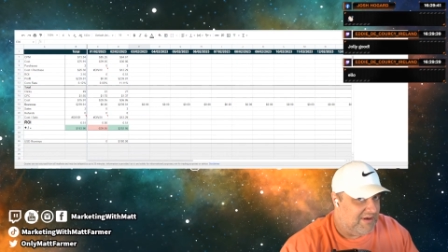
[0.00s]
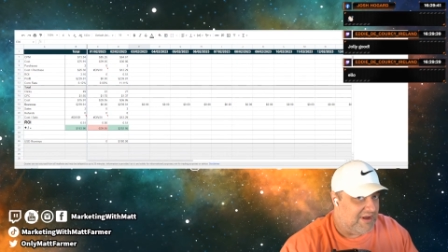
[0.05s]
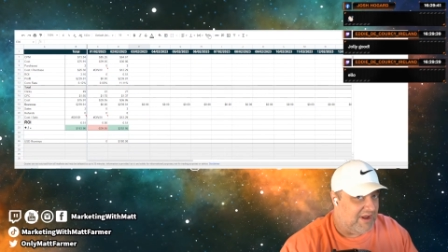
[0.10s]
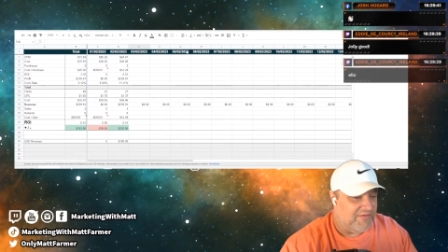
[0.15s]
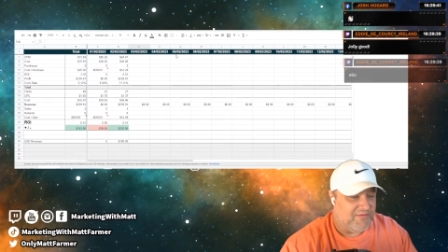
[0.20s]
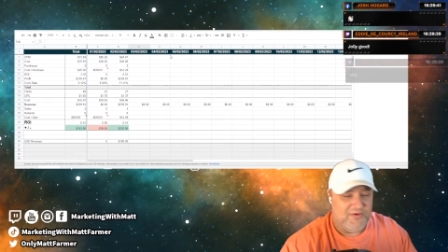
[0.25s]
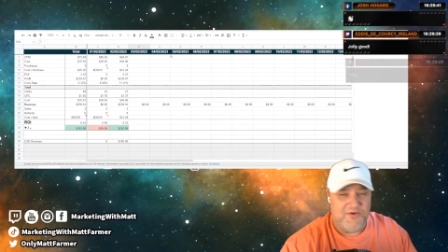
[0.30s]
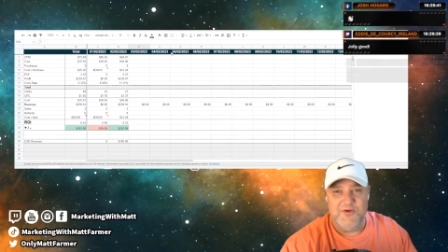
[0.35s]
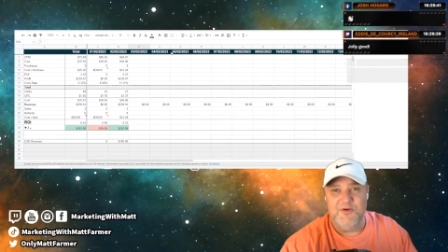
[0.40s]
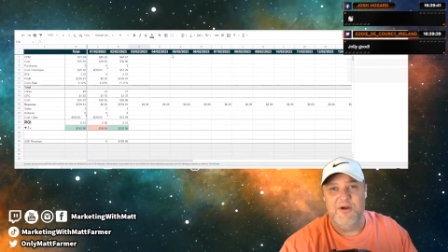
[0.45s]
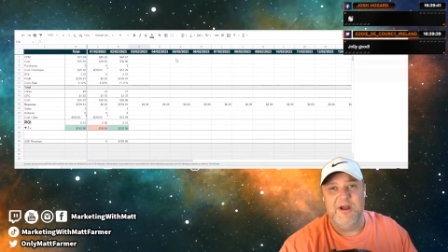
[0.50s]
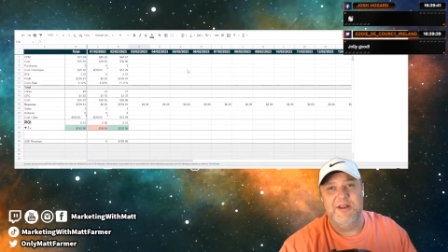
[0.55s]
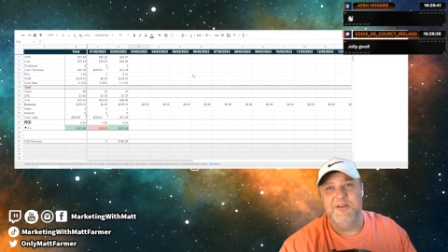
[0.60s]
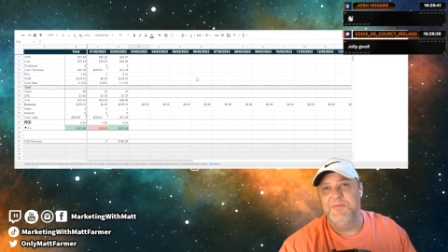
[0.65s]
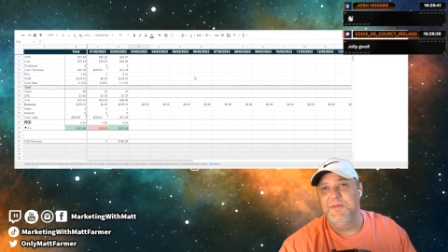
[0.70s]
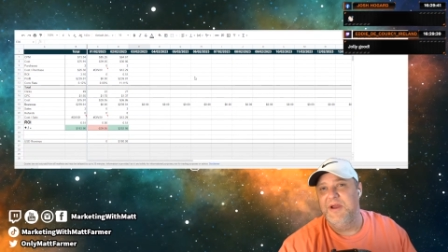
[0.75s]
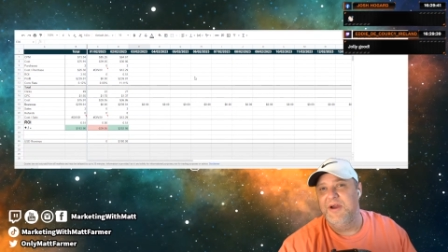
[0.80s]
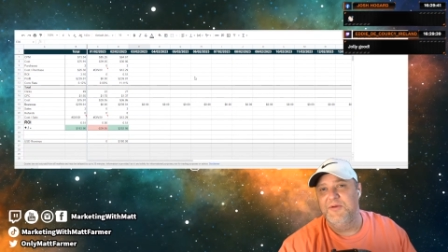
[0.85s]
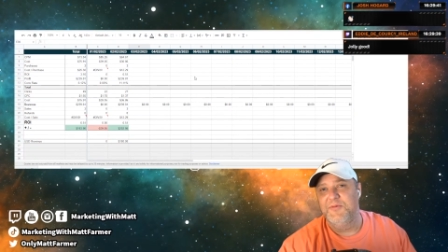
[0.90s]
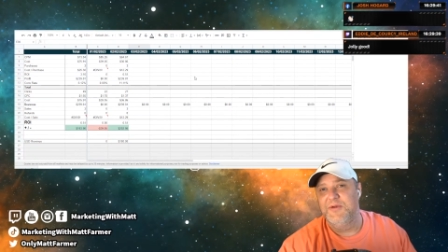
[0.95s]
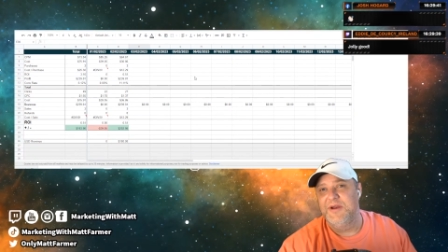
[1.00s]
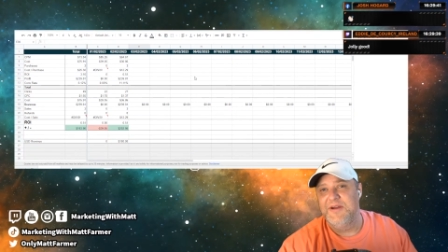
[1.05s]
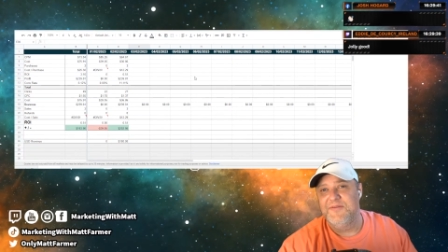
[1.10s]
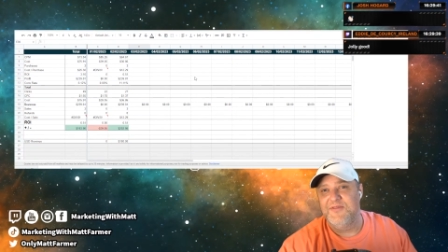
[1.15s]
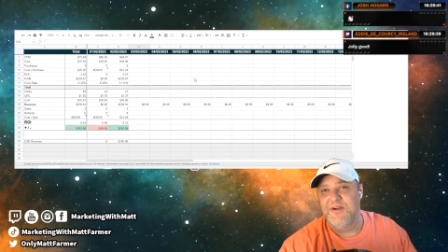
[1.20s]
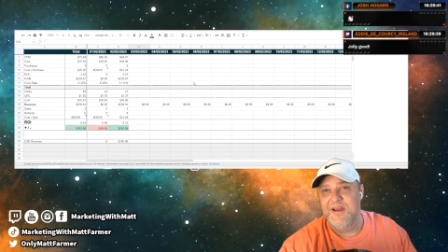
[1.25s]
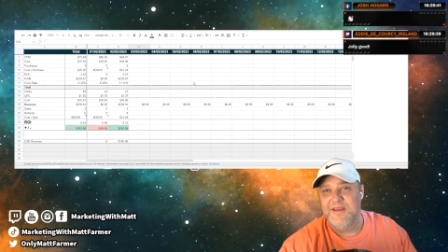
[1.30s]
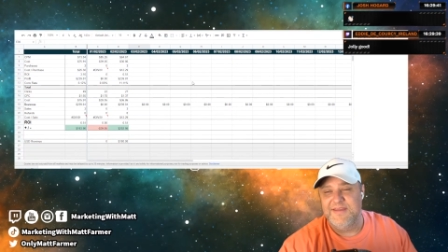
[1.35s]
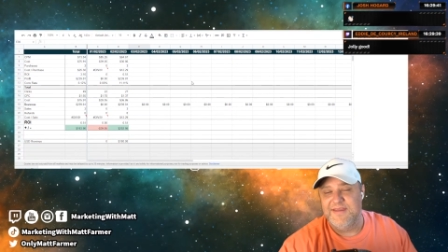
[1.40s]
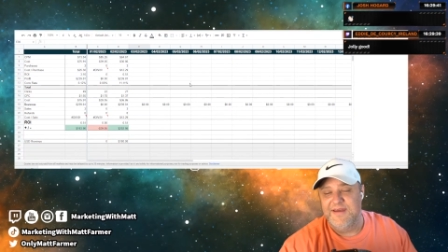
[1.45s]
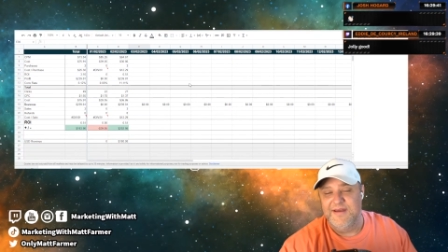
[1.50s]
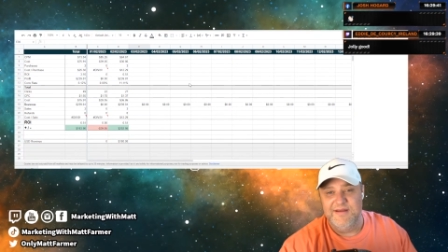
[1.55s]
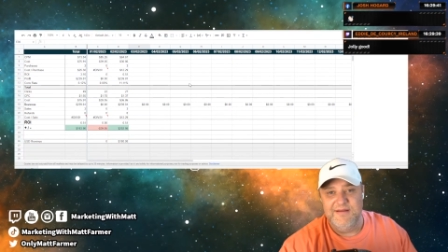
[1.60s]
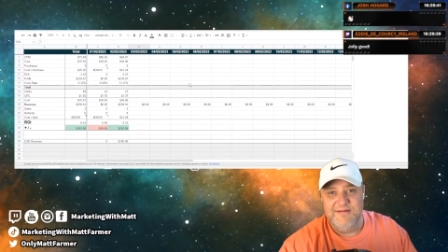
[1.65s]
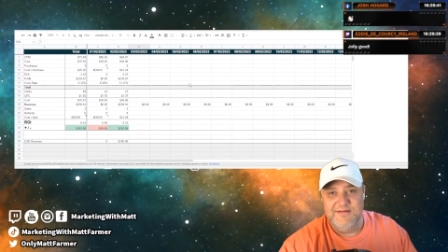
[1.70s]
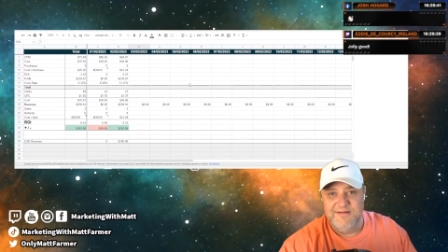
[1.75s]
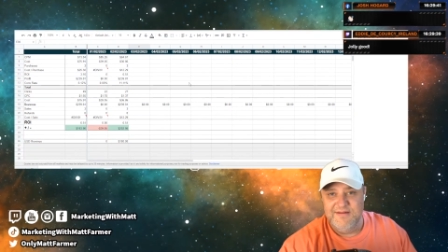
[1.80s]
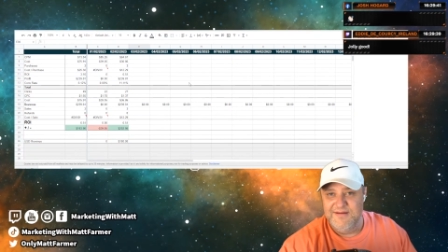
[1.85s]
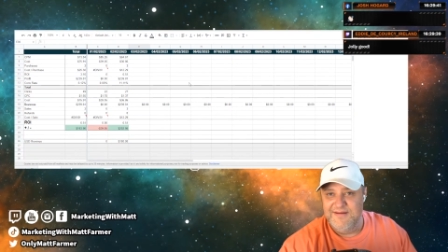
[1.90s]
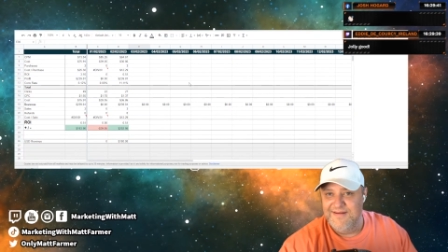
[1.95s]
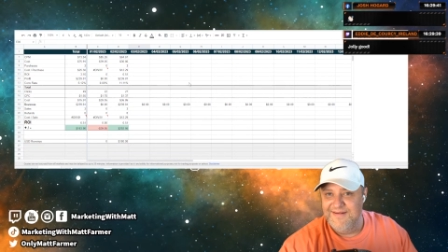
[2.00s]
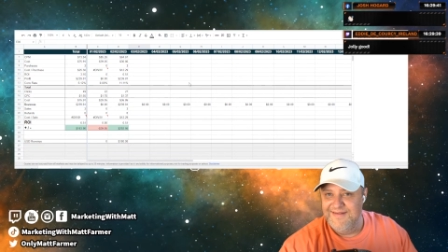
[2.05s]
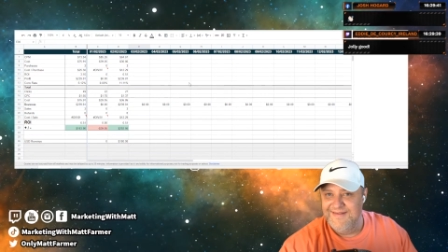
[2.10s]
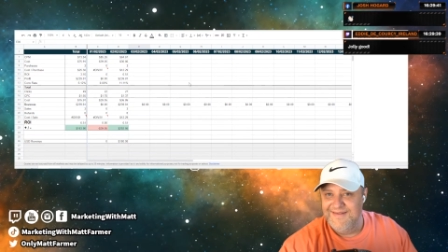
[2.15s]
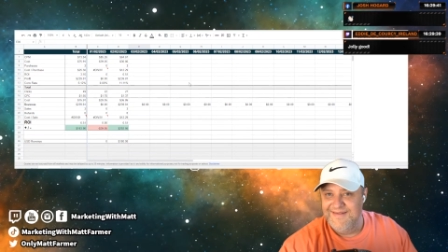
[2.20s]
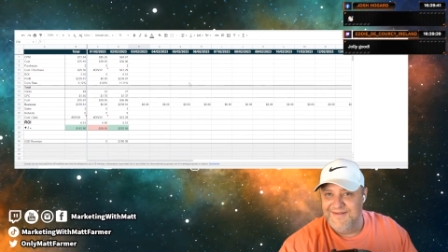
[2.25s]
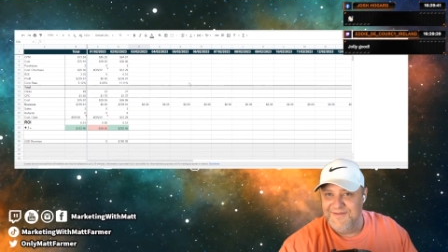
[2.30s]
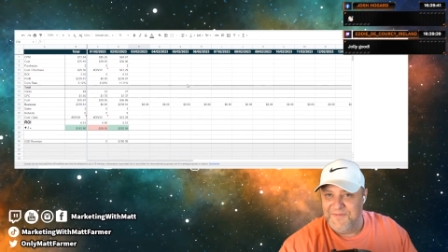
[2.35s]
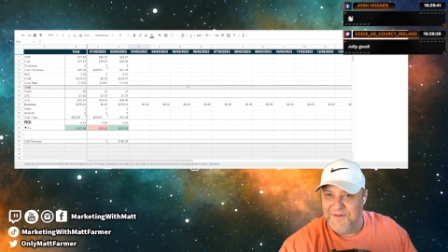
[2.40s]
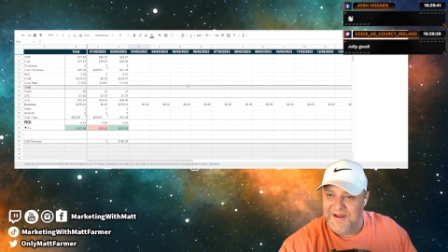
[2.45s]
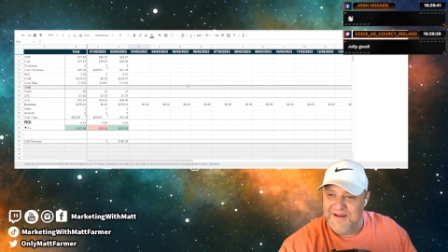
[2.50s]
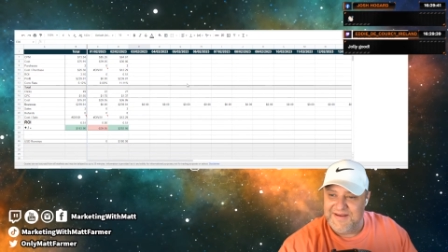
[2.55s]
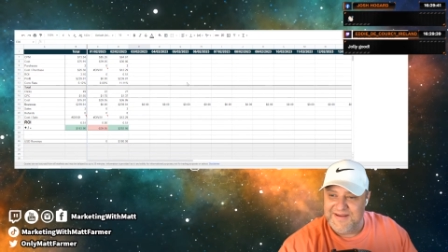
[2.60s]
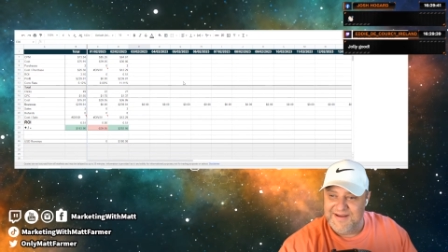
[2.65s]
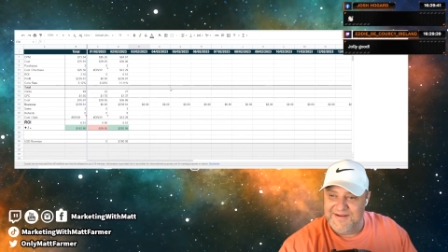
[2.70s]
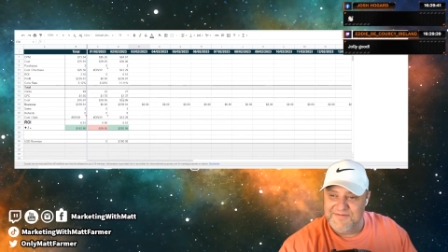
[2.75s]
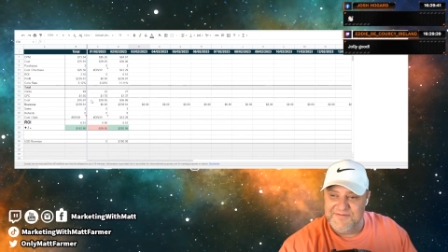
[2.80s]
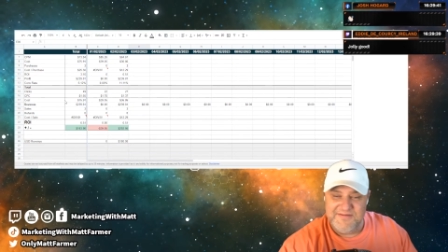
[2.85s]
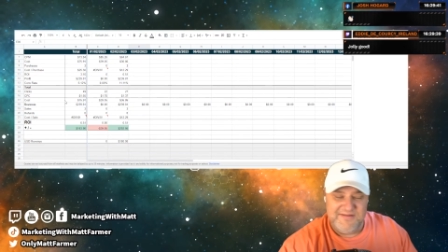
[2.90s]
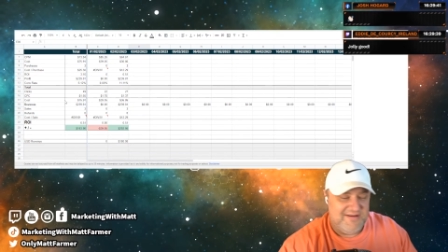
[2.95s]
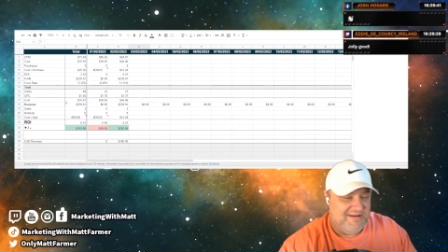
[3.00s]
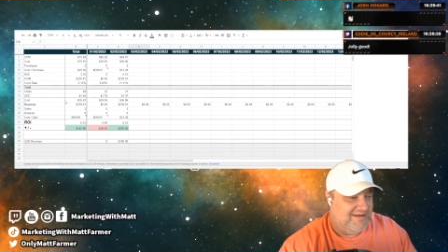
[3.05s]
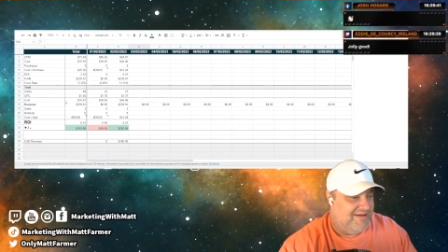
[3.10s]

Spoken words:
Tiff will correct me on whatever I say, right, Tiff?